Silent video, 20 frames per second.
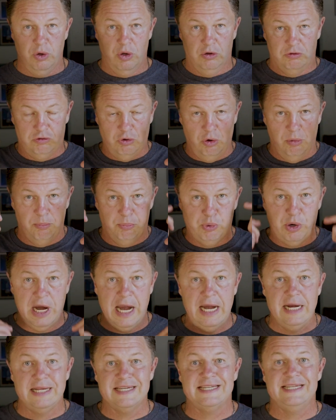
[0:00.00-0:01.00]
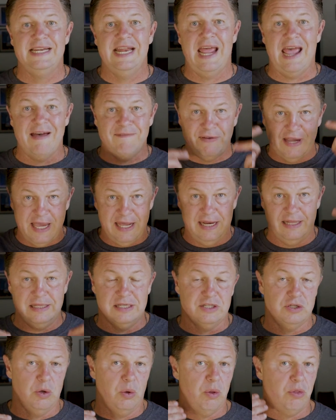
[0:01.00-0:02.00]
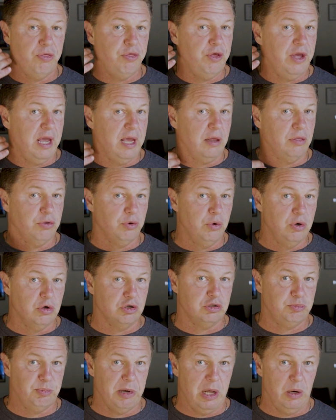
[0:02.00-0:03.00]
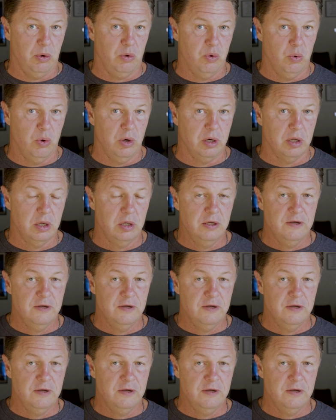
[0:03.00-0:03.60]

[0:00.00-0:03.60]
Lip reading: So your brain is navigating this whole thing through your spinal cord.